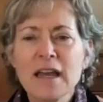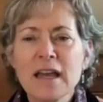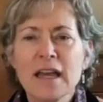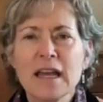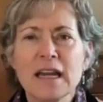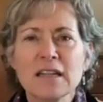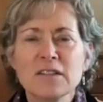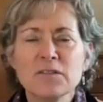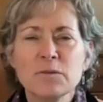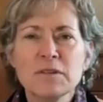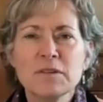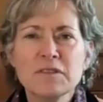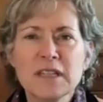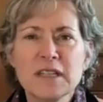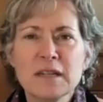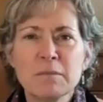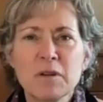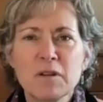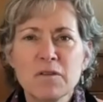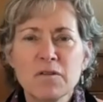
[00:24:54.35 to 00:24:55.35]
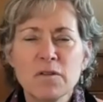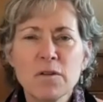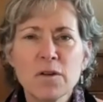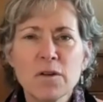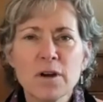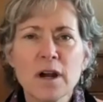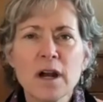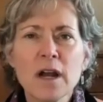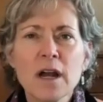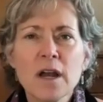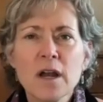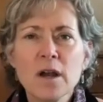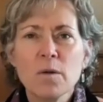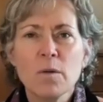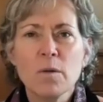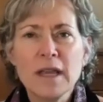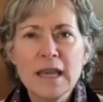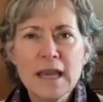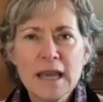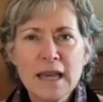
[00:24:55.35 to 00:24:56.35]
And as we've said before,
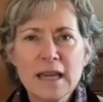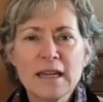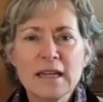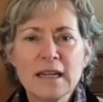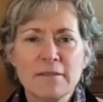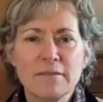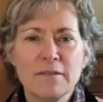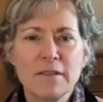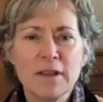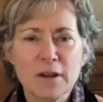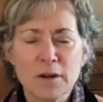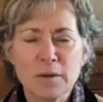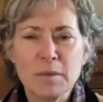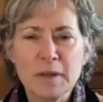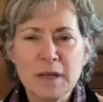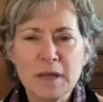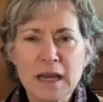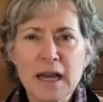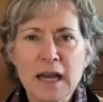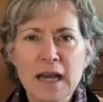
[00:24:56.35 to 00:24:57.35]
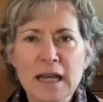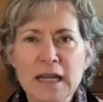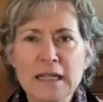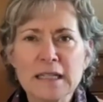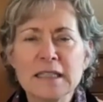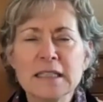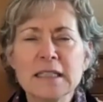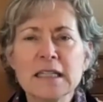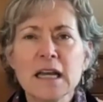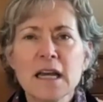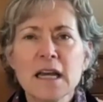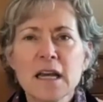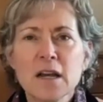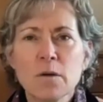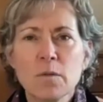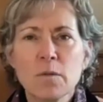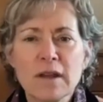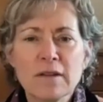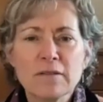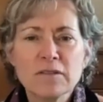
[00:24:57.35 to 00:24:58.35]
we can't live there because
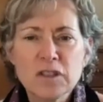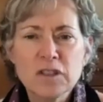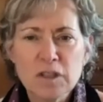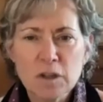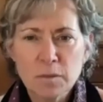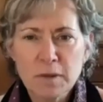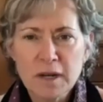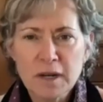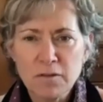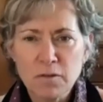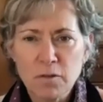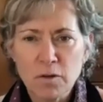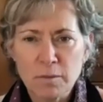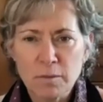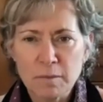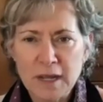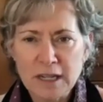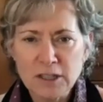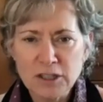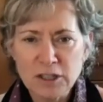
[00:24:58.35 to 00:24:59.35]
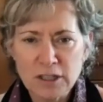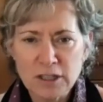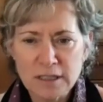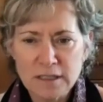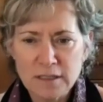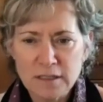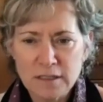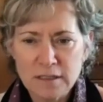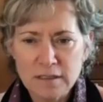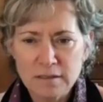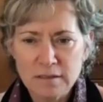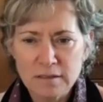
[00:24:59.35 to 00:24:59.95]
we have so many formations.